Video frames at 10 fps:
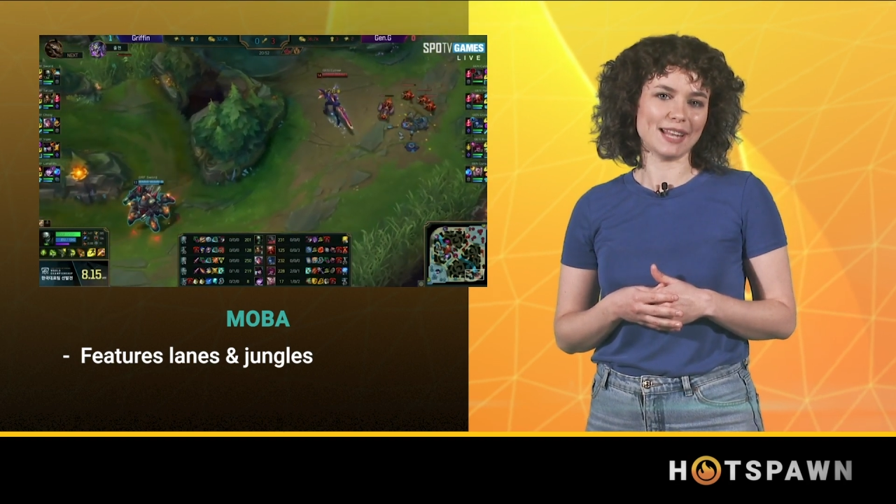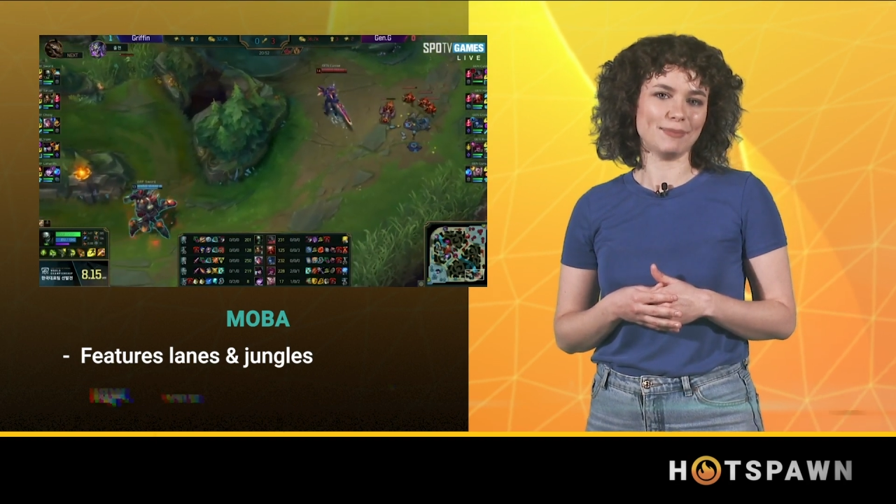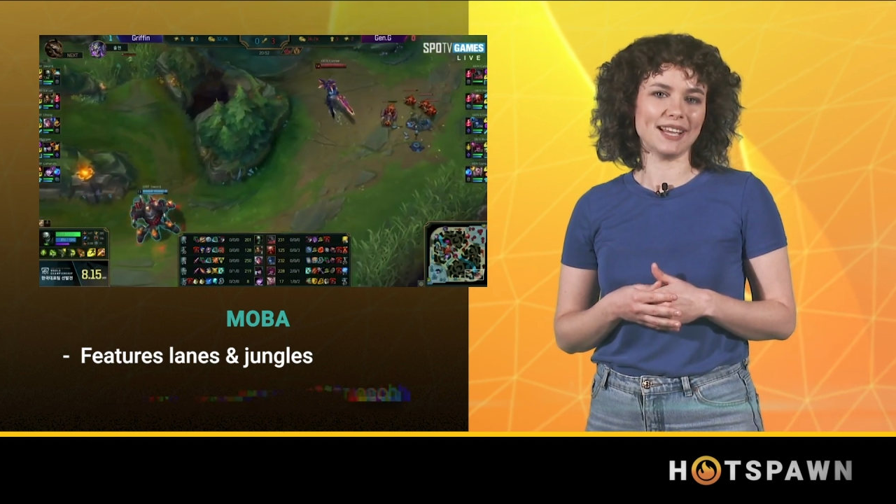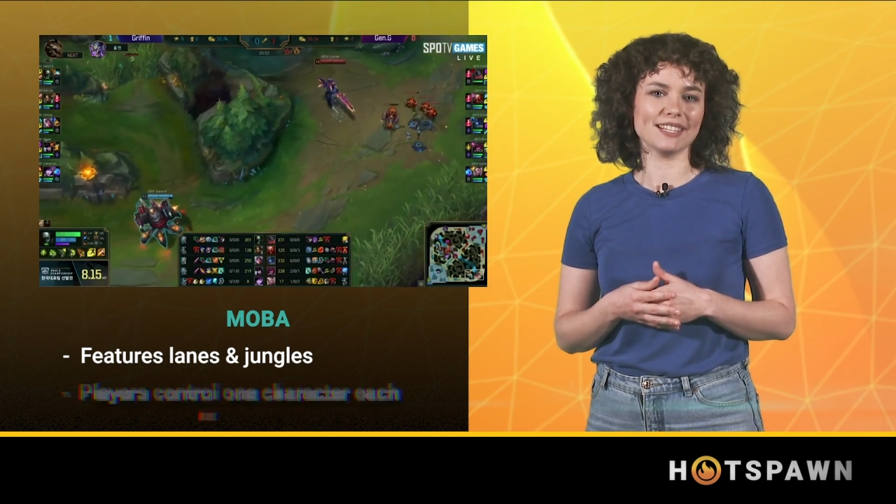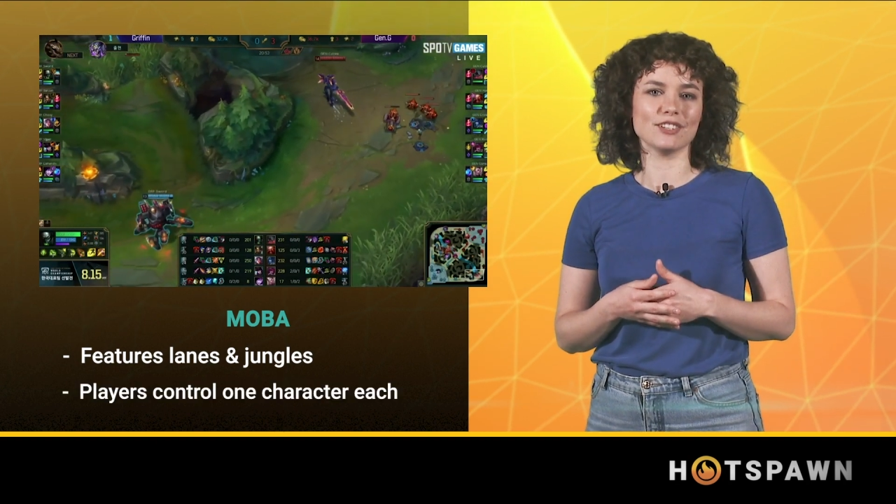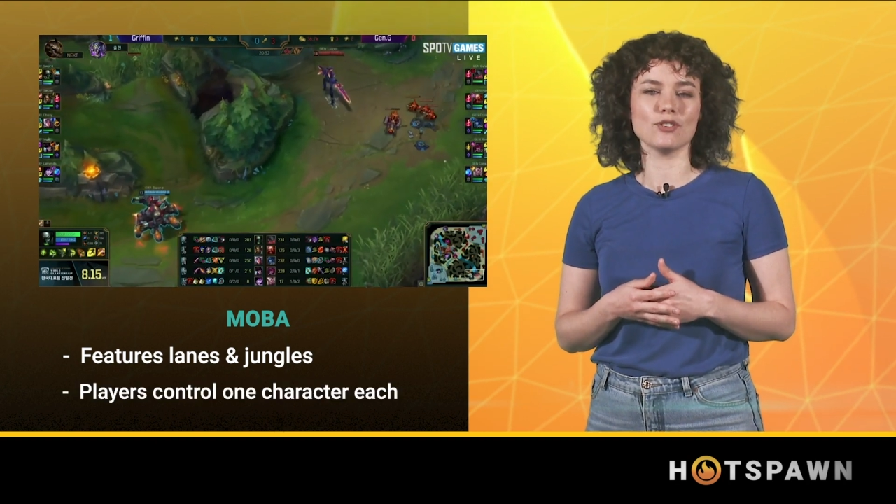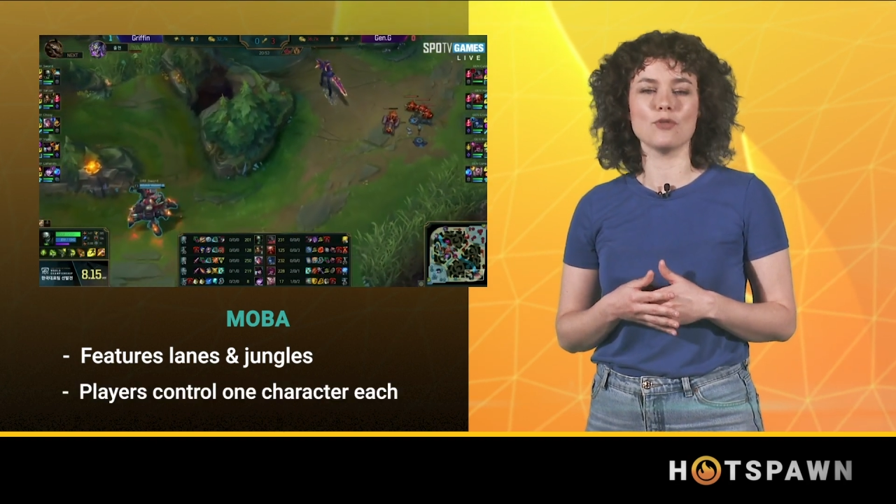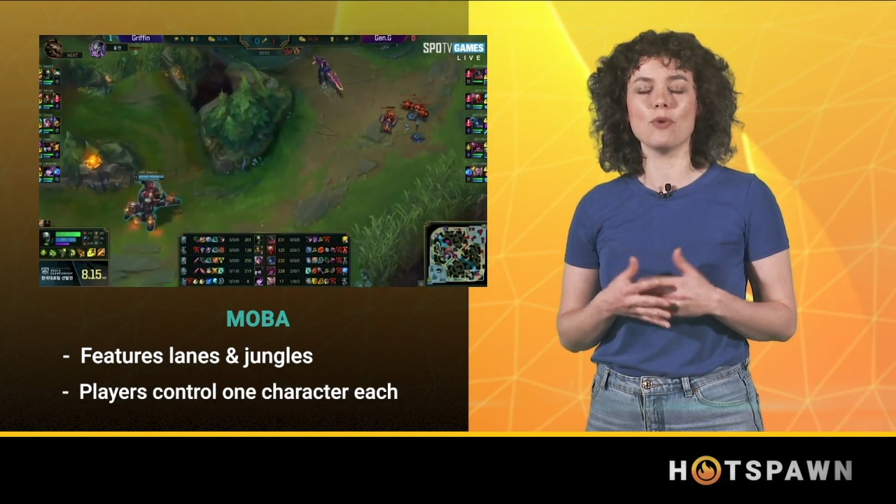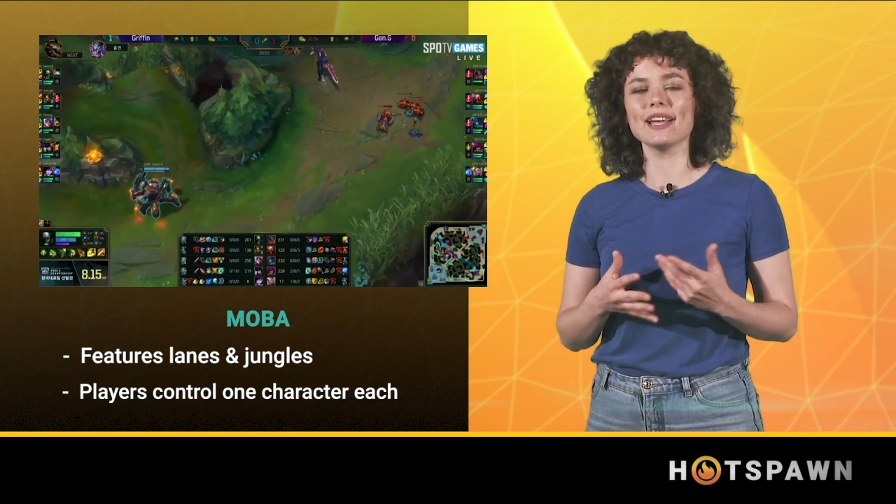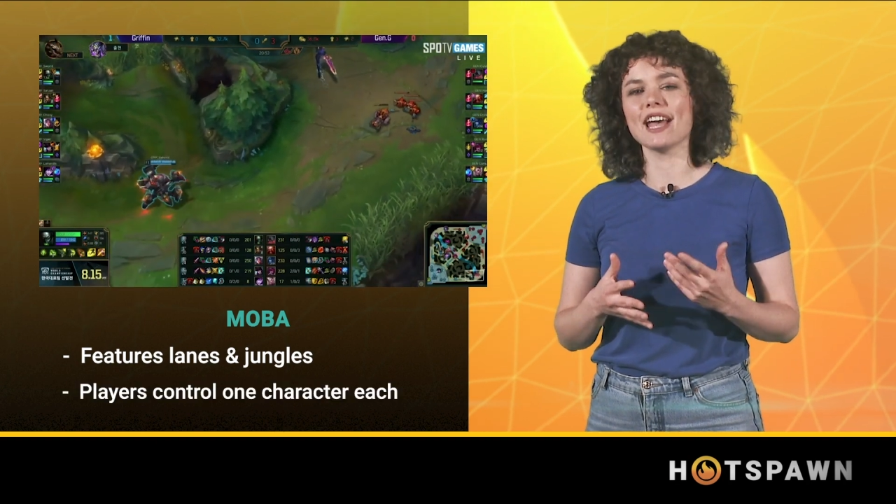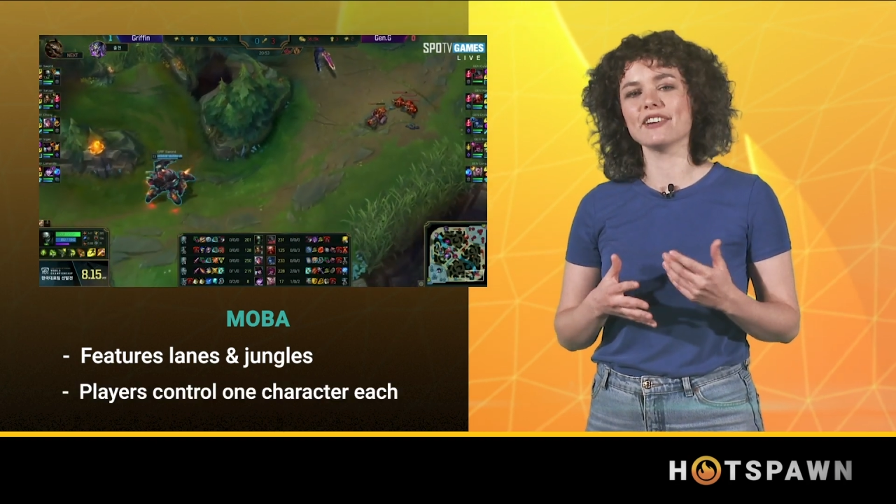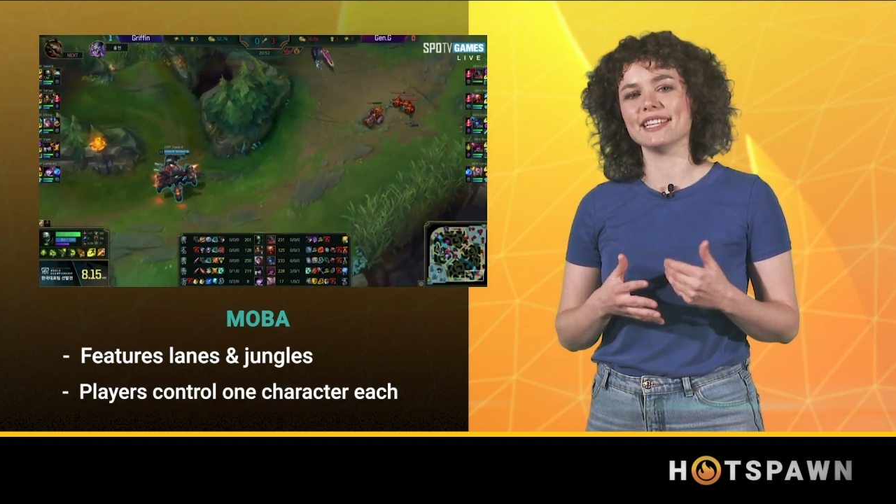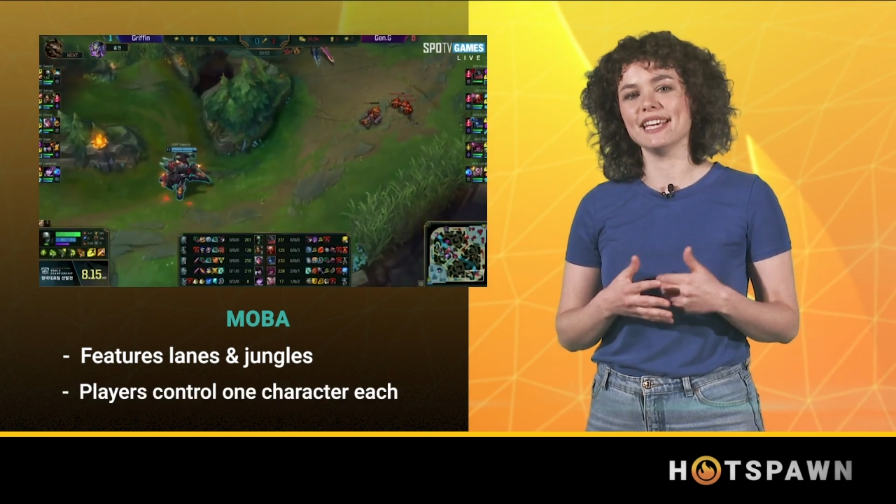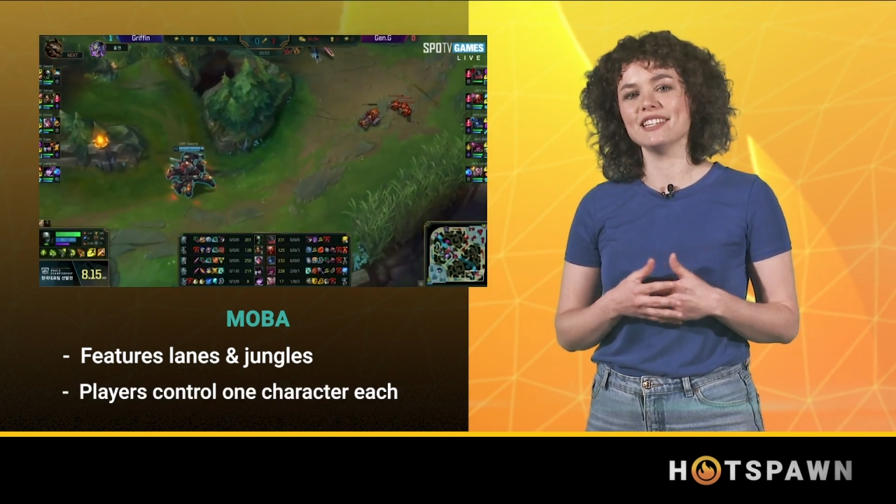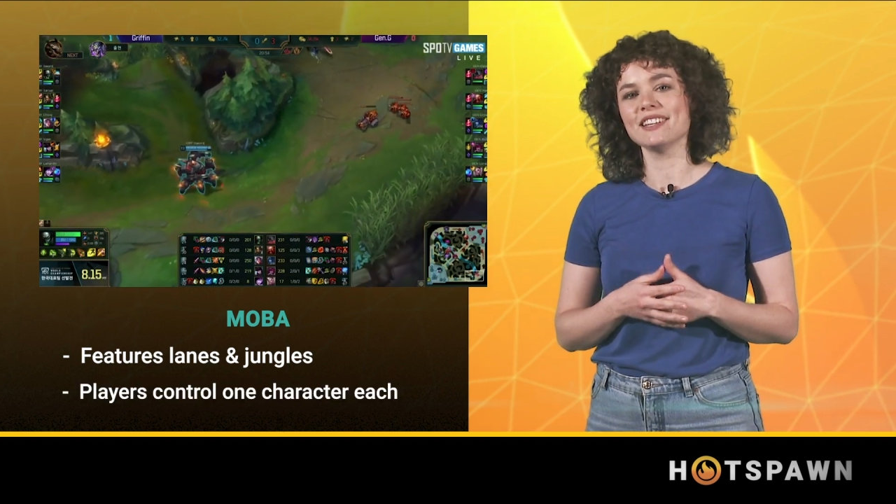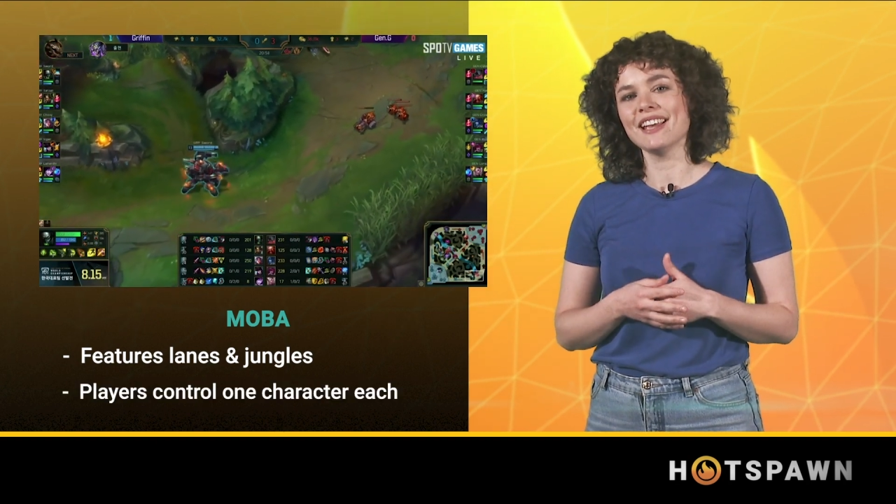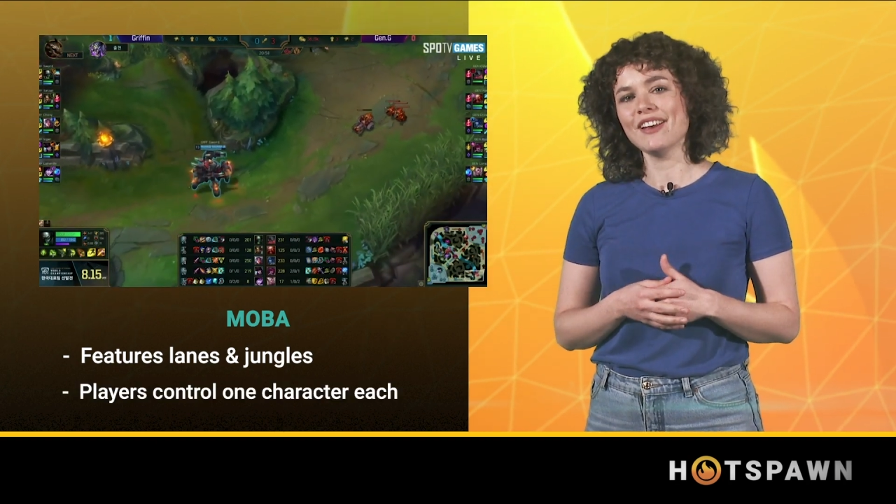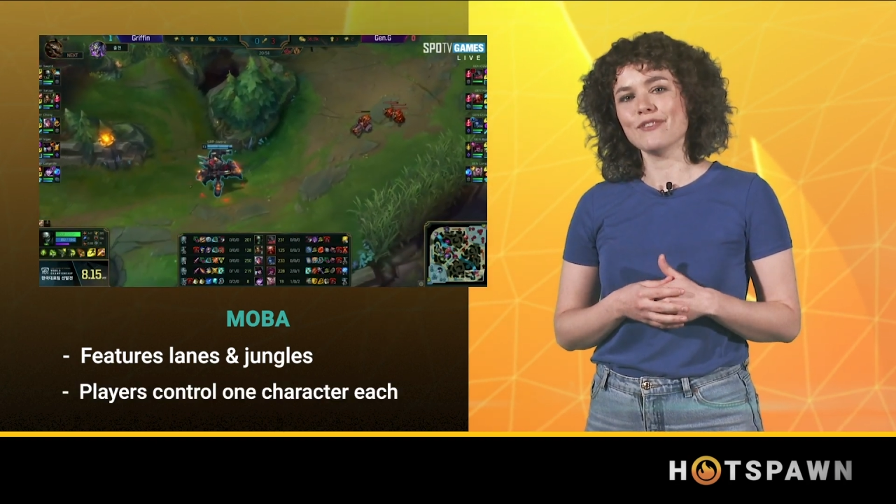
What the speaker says: and players control one character each,